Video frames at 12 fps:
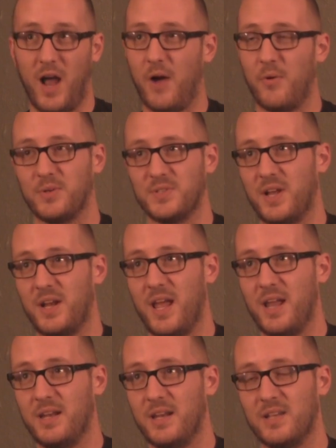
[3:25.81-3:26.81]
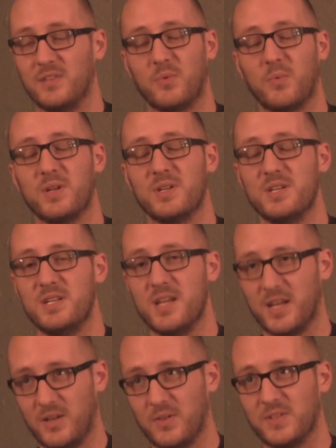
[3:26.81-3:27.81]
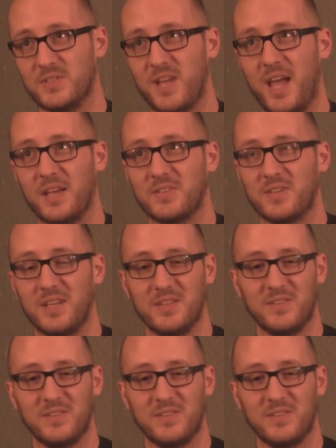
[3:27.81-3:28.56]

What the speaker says: hours on end is a ridiculous task.